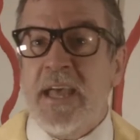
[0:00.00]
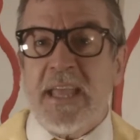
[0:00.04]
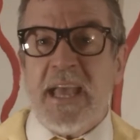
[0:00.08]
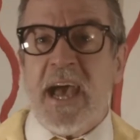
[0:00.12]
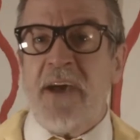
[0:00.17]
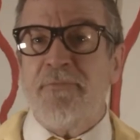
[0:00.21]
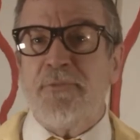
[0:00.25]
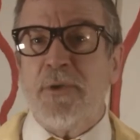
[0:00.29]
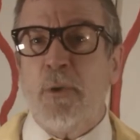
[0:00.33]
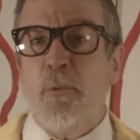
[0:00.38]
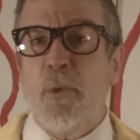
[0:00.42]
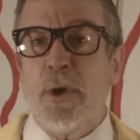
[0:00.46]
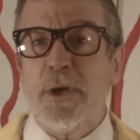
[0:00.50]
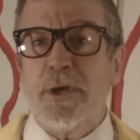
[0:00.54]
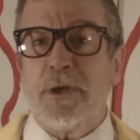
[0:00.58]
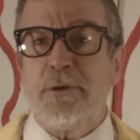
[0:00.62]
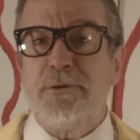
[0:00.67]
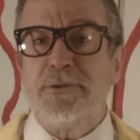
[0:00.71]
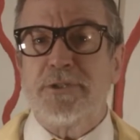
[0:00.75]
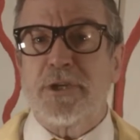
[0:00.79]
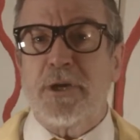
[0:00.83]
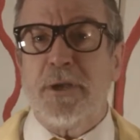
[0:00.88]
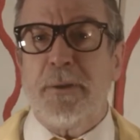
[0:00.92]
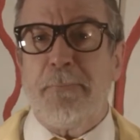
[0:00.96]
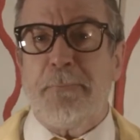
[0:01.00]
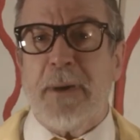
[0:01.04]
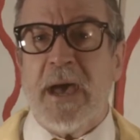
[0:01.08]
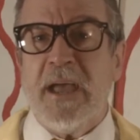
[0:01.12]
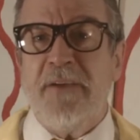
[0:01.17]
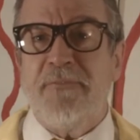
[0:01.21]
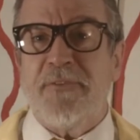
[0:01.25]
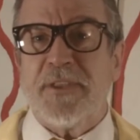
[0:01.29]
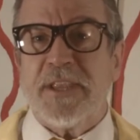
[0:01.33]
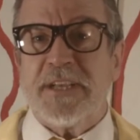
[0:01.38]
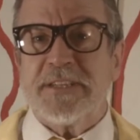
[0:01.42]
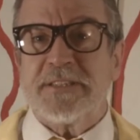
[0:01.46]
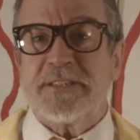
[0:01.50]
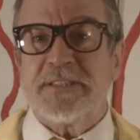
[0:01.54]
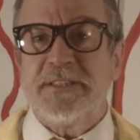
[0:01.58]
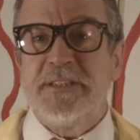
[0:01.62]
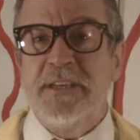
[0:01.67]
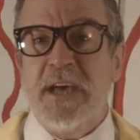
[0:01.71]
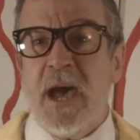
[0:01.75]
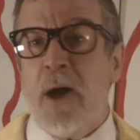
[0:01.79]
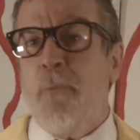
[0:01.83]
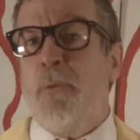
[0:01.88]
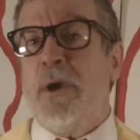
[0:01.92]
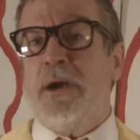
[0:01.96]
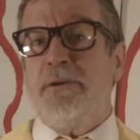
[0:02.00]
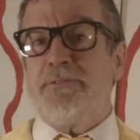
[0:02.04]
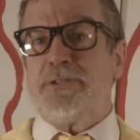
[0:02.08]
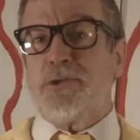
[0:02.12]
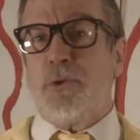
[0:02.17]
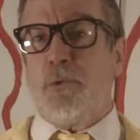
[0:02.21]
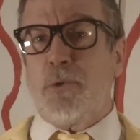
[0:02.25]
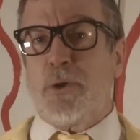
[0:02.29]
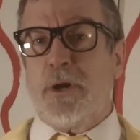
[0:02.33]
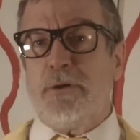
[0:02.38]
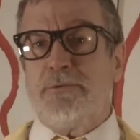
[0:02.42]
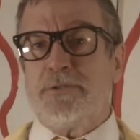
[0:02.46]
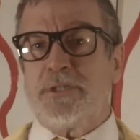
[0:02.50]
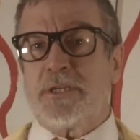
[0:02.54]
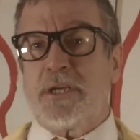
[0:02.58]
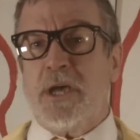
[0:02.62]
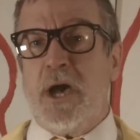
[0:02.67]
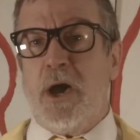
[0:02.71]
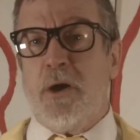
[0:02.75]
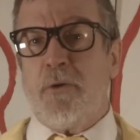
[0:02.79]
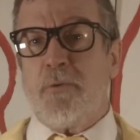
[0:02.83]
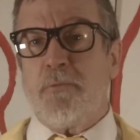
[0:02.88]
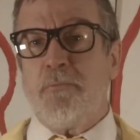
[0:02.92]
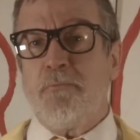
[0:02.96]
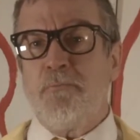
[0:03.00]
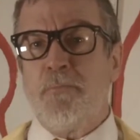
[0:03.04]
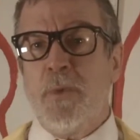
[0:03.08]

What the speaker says: You have to wonder who's going to pay for this and where it's all going to go.